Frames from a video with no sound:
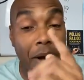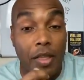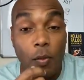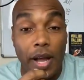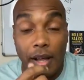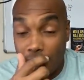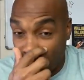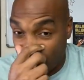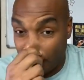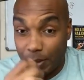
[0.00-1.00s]
By the way,
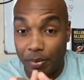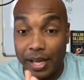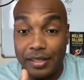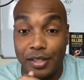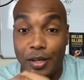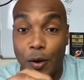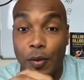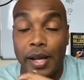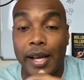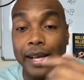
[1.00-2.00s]
another great place to
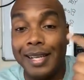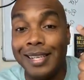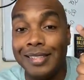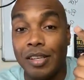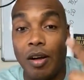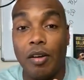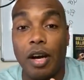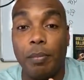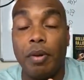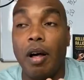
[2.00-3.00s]
go is
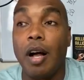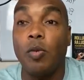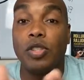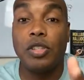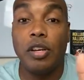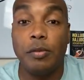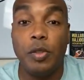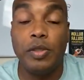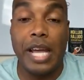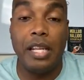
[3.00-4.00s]
on our blog. We're starting
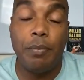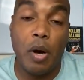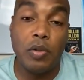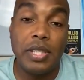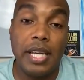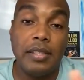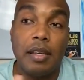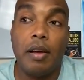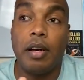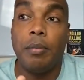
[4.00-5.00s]
to do daily
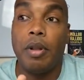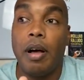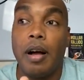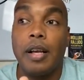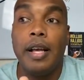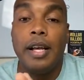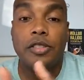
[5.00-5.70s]
postings on our blog.